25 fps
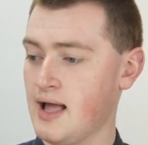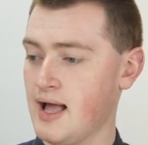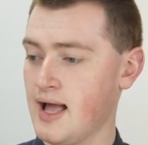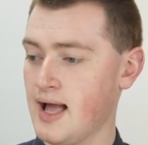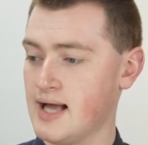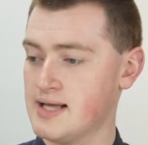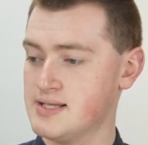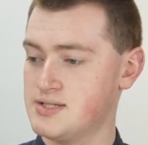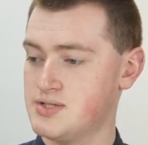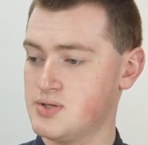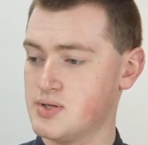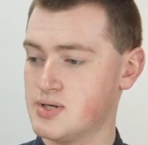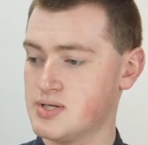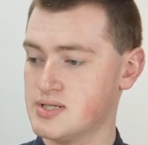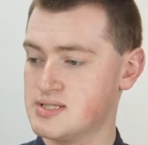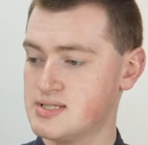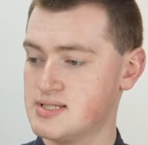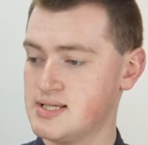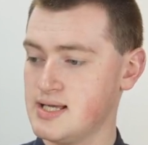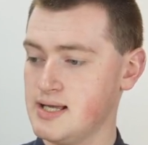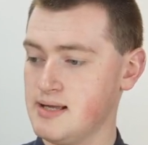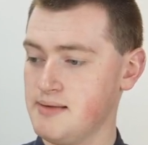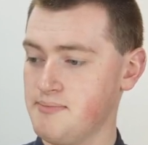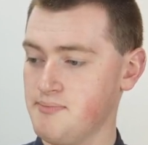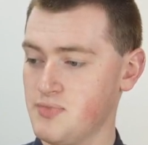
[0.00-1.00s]
As you can
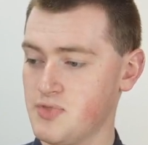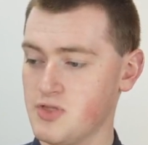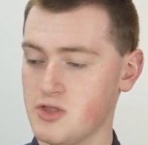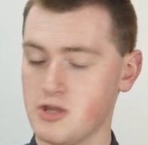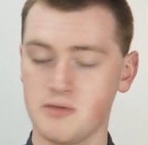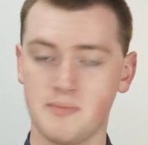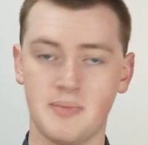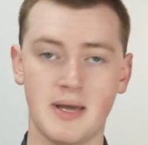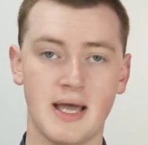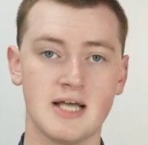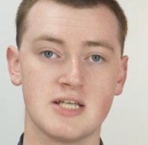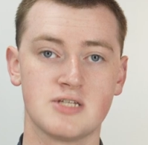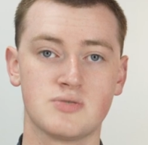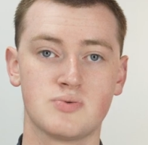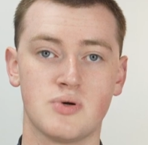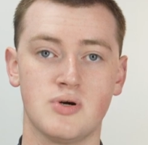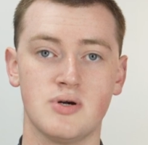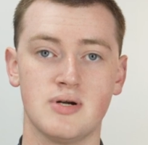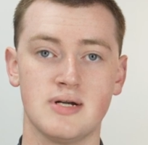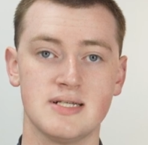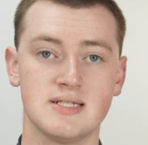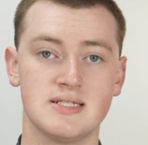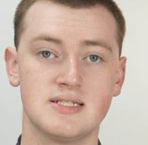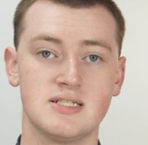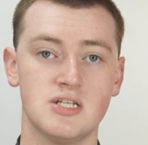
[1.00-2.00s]
see, the
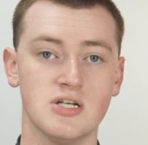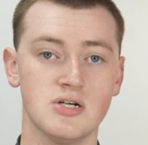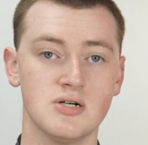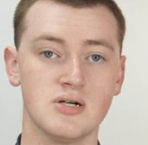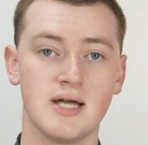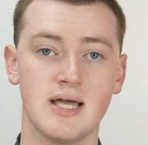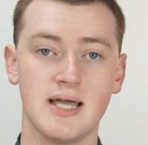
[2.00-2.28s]
password is still